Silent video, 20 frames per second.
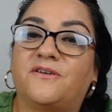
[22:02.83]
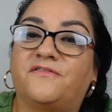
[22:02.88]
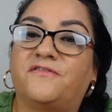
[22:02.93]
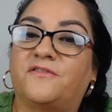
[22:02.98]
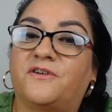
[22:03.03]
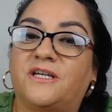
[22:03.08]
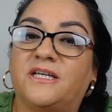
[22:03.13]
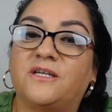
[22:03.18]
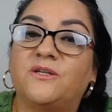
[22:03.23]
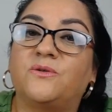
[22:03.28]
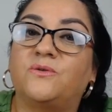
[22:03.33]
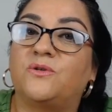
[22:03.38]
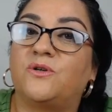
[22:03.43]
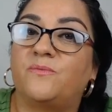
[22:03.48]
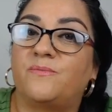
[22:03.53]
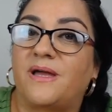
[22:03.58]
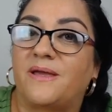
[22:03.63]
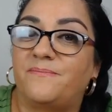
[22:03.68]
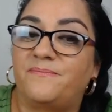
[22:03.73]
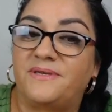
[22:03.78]
free Google
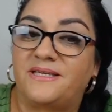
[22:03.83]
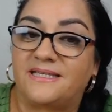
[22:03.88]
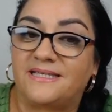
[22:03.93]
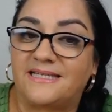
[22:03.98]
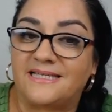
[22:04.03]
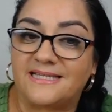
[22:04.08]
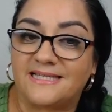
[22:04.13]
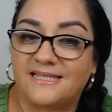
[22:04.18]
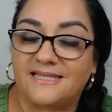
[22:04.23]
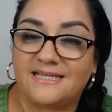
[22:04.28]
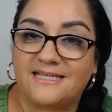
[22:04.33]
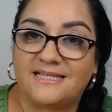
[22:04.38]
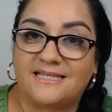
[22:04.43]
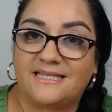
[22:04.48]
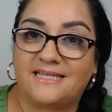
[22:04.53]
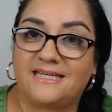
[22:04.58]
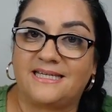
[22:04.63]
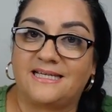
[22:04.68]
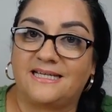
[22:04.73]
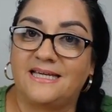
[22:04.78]
My Business
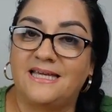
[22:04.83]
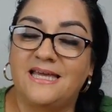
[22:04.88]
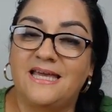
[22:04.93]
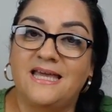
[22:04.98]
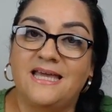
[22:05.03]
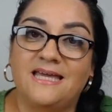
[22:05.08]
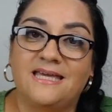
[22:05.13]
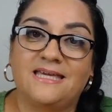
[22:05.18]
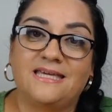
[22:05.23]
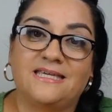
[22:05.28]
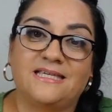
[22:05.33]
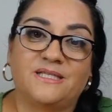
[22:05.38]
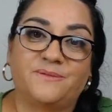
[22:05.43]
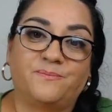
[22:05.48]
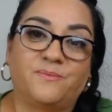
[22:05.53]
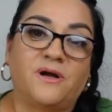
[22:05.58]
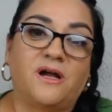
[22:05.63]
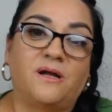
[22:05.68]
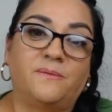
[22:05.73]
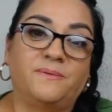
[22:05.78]
listing is
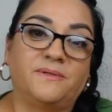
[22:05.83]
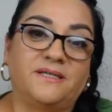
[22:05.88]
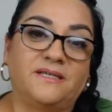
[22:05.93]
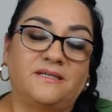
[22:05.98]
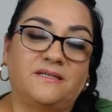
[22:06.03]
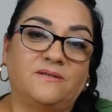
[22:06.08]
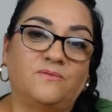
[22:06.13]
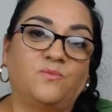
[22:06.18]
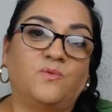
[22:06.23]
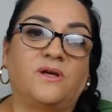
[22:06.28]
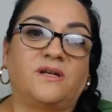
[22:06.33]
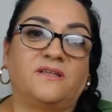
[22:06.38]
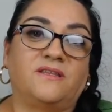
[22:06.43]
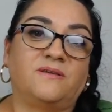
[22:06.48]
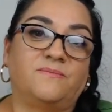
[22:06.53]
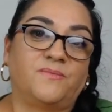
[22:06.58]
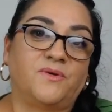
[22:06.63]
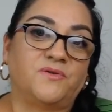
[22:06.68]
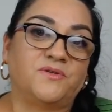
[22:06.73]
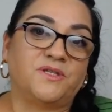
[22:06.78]
probably one of the
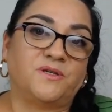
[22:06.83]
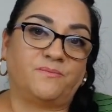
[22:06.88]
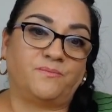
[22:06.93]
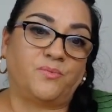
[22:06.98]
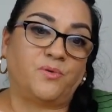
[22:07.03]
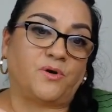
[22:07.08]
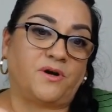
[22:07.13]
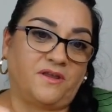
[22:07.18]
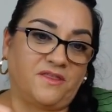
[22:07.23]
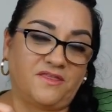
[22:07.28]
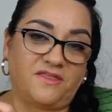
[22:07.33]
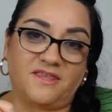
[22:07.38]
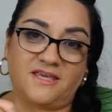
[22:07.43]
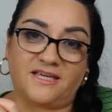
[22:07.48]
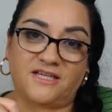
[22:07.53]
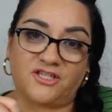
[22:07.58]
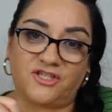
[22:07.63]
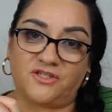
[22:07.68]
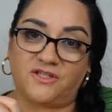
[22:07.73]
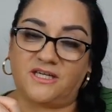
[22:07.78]
most important
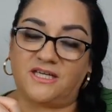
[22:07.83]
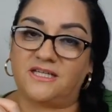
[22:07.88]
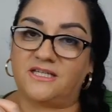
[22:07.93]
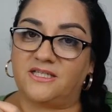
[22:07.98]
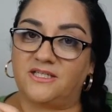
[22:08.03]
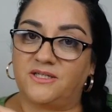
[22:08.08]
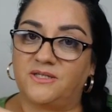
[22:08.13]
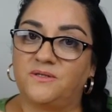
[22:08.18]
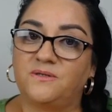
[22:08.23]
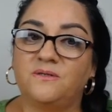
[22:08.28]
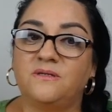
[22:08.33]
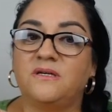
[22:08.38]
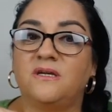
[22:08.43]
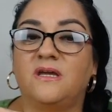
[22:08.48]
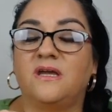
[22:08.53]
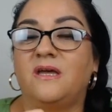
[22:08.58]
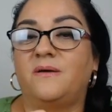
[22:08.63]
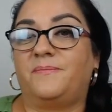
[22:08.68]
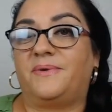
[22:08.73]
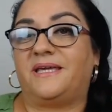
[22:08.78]
things you can do,
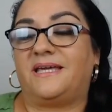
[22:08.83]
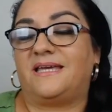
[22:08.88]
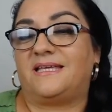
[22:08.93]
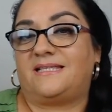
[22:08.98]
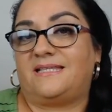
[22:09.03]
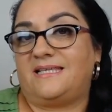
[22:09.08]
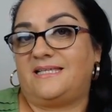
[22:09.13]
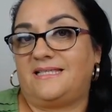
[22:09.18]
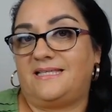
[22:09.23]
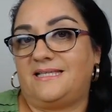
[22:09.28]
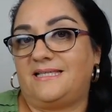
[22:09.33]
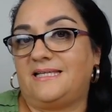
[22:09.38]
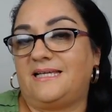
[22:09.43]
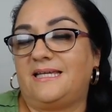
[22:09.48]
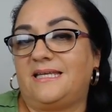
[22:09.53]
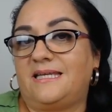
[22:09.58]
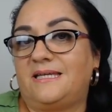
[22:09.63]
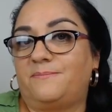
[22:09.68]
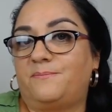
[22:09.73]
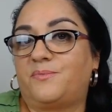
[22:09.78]
because this is
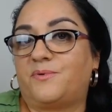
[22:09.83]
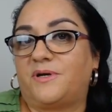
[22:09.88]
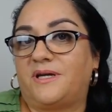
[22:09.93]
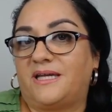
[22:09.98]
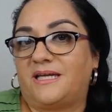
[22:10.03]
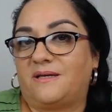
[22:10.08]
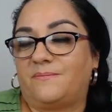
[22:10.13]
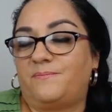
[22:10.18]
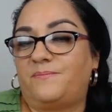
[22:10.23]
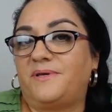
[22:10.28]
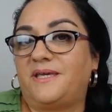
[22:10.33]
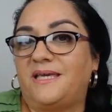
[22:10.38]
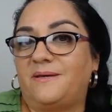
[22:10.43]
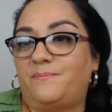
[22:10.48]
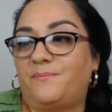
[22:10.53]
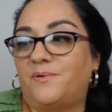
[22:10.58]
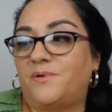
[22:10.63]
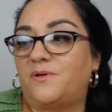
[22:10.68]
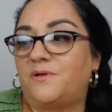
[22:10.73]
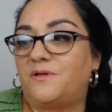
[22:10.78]
going to bring
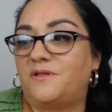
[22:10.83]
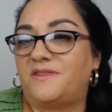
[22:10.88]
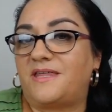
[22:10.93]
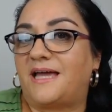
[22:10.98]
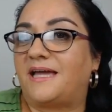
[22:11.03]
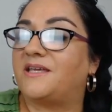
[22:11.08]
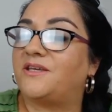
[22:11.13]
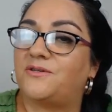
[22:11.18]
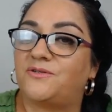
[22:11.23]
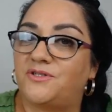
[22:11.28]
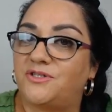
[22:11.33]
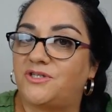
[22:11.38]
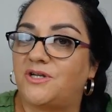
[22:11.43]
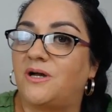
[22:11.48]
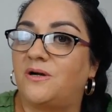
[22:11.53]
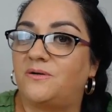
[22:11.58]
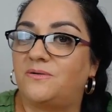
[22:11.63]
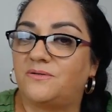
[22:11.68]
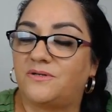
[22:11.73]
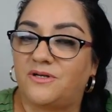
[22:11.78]
people that you
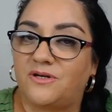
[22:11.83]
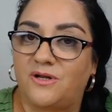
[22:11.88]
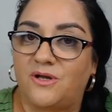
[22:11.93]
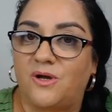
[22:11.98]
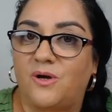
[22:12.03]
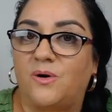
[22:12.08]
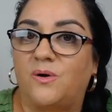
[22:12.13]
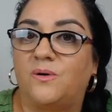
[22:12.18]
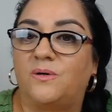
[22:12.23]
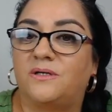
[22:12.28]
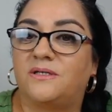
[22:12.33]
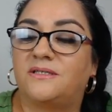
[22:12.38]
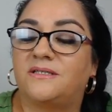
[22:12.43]
don't know